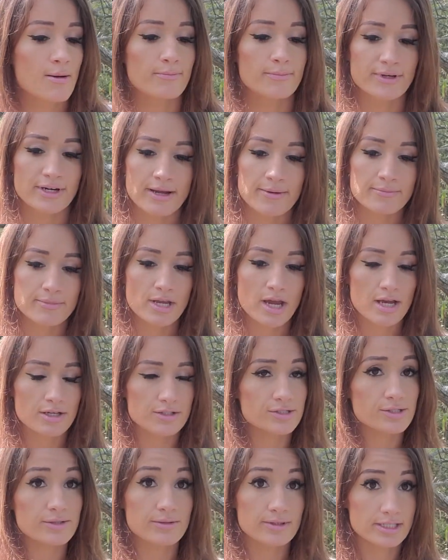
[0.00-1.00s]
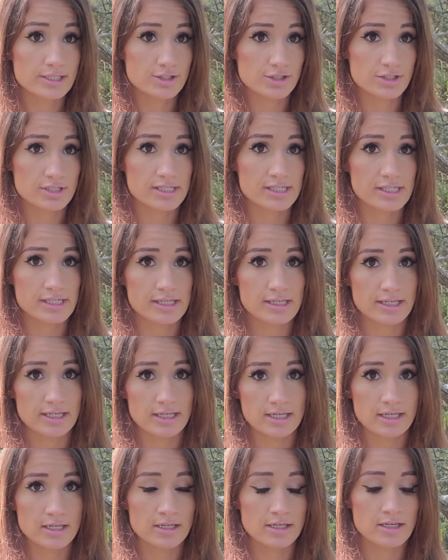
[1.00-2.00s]
but I'm not too interested
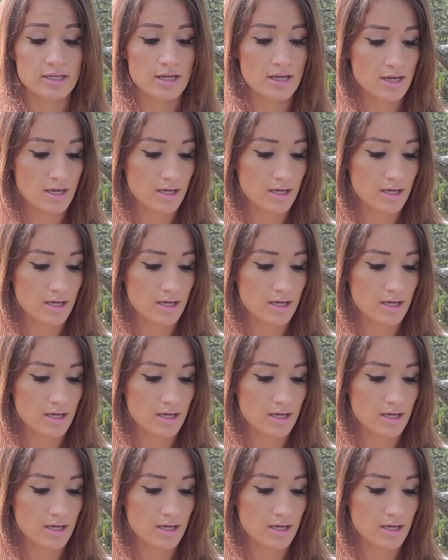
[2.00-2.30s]
in,